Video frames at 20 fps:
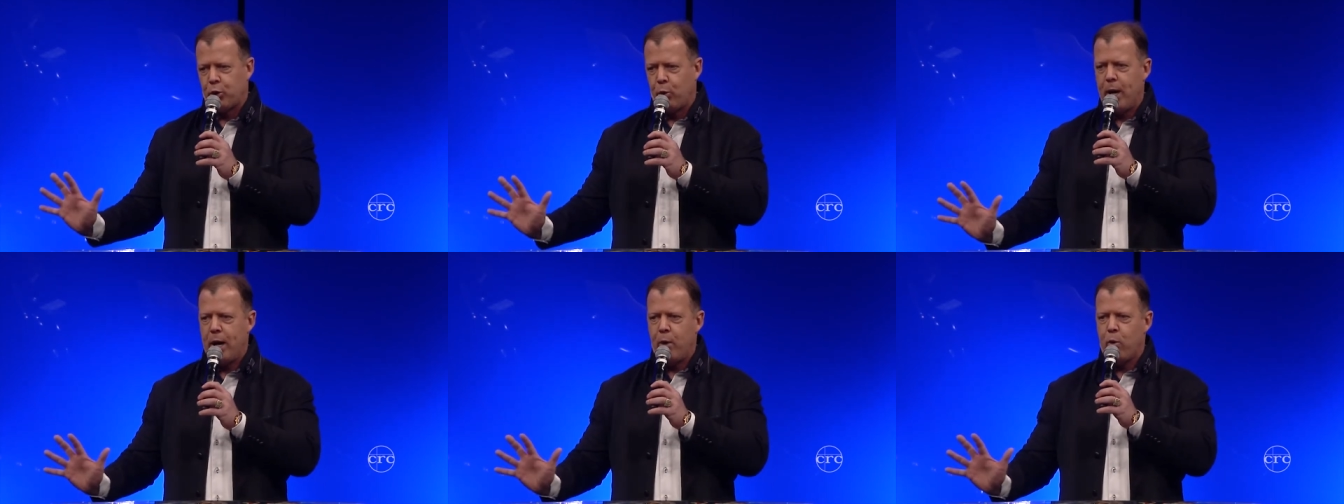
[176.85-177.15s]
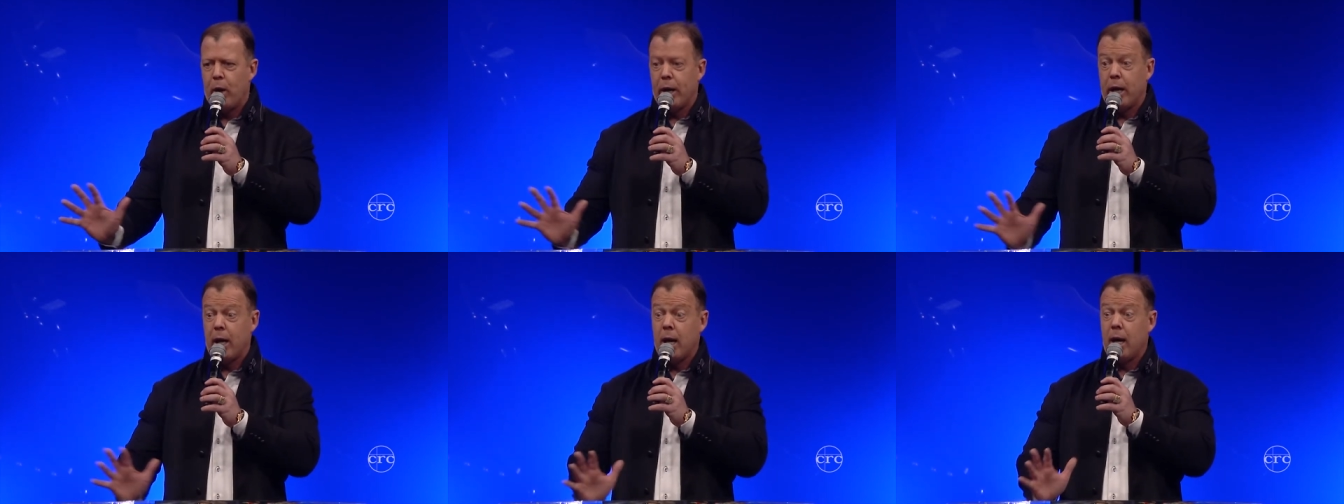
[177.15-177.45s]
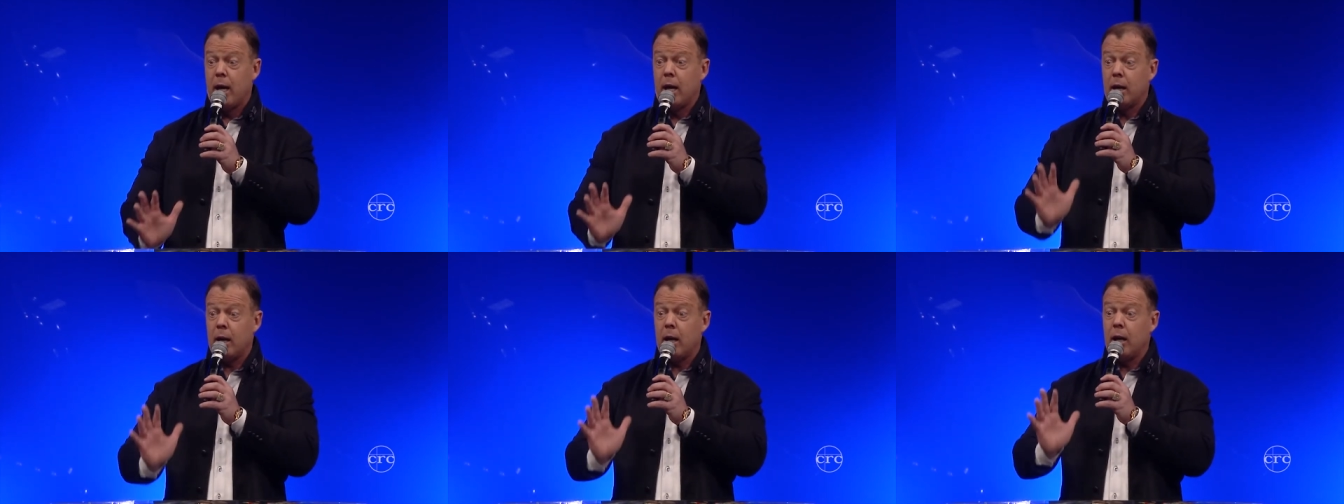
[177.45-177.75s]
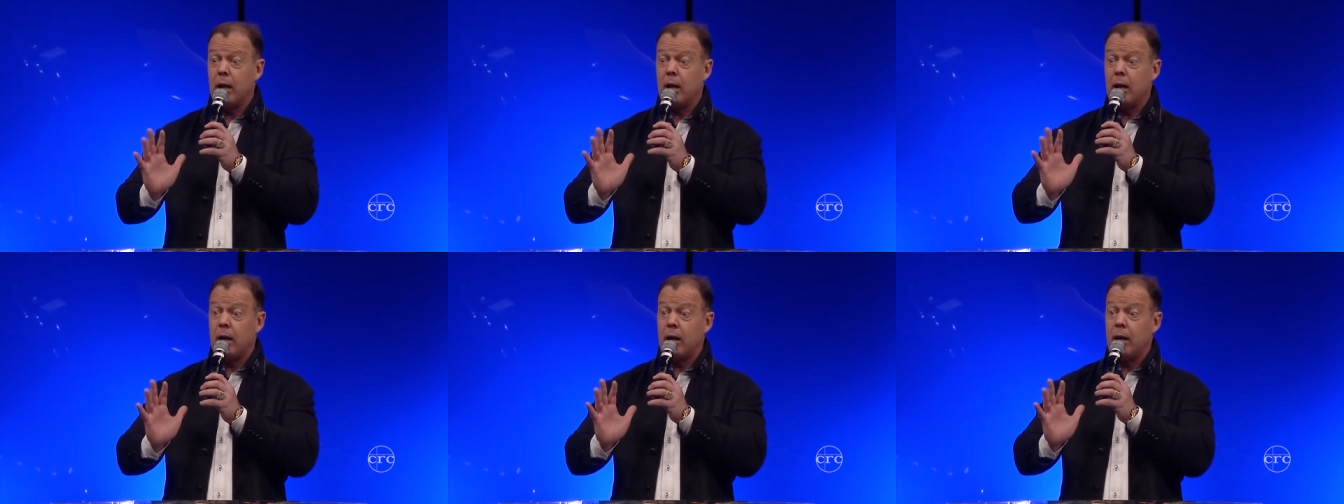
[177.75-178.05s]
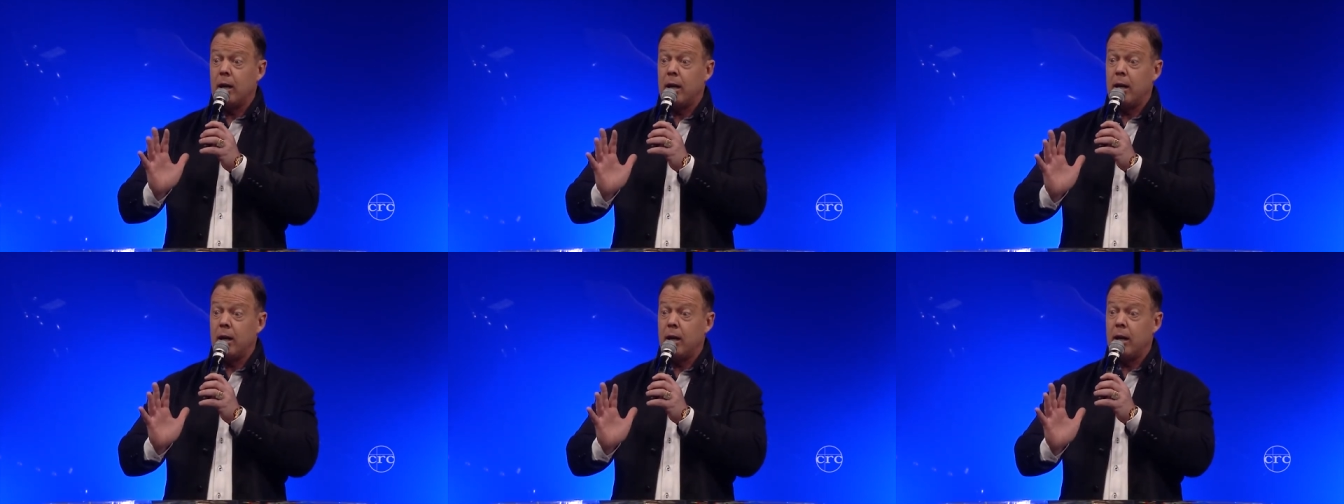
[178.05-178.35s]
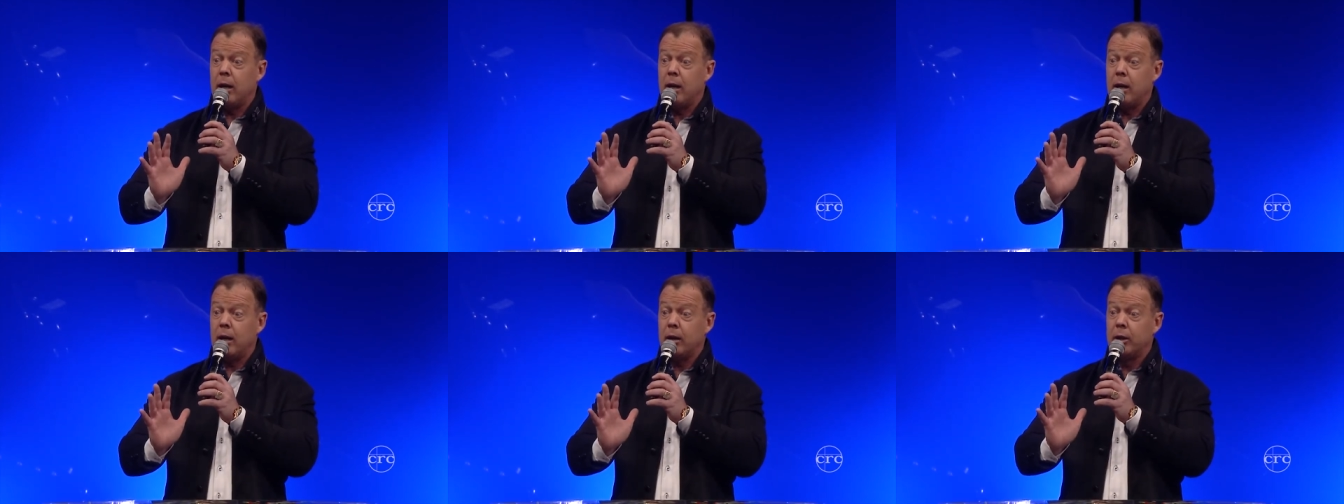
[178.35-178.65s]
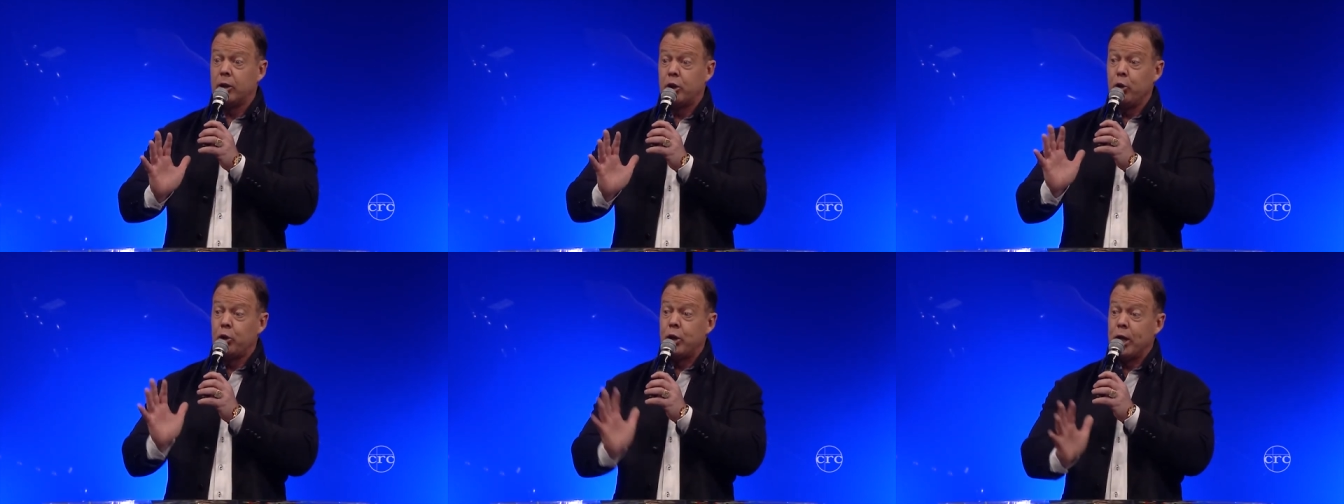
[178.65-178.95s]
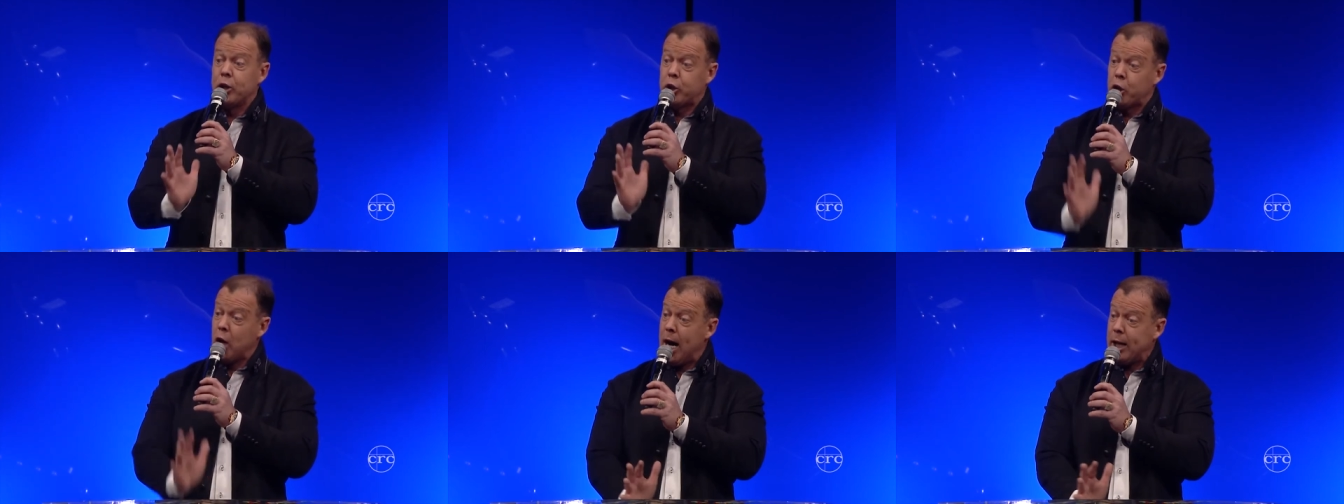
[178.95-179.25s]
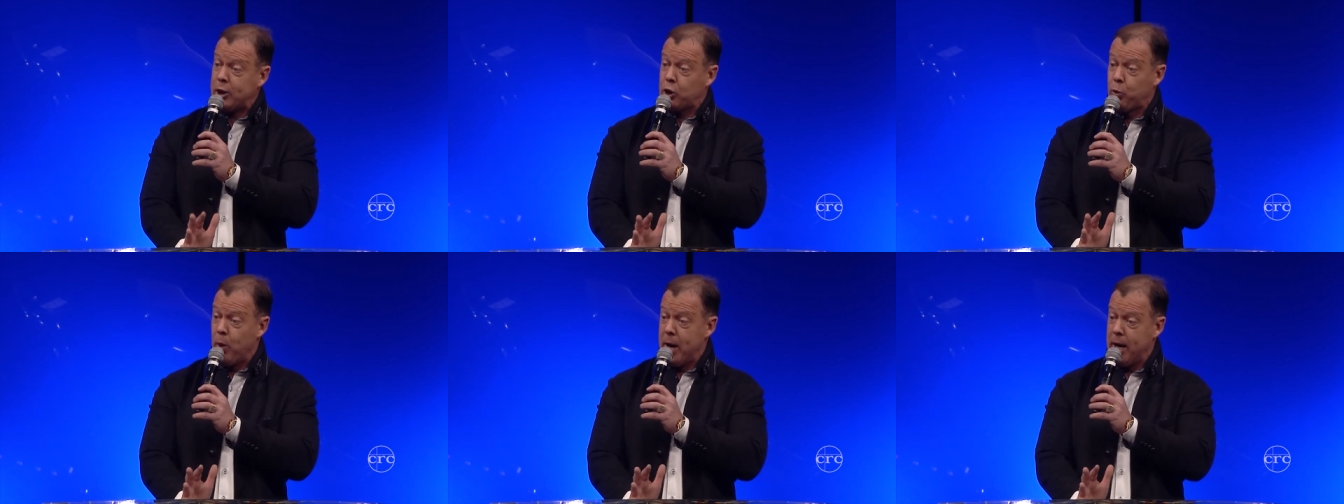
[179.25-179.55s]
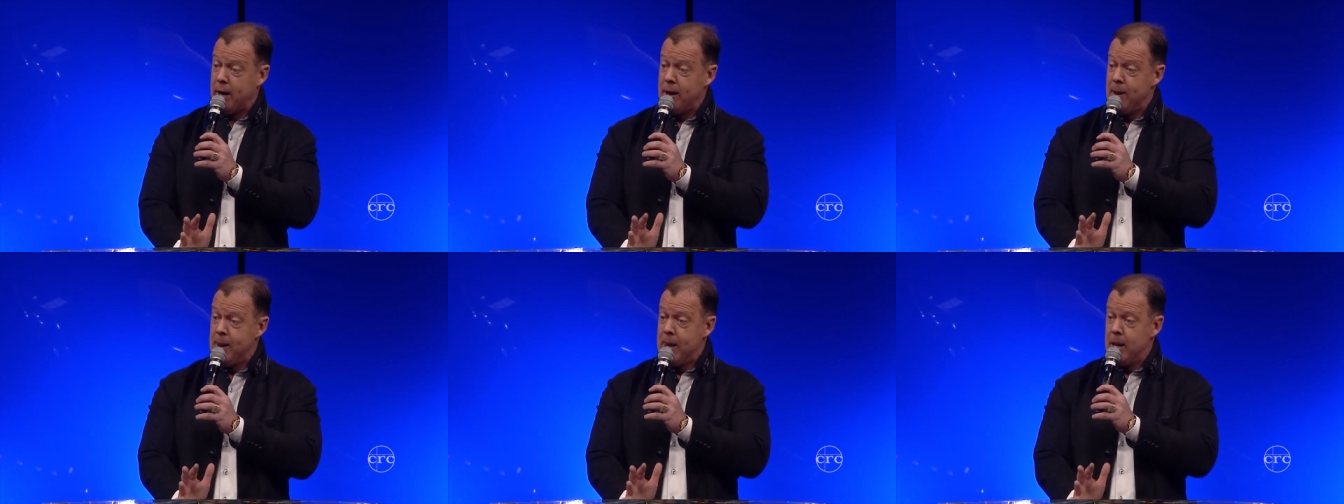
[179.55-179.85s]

We want to uh uh, uh, uh, uh, do things God's way.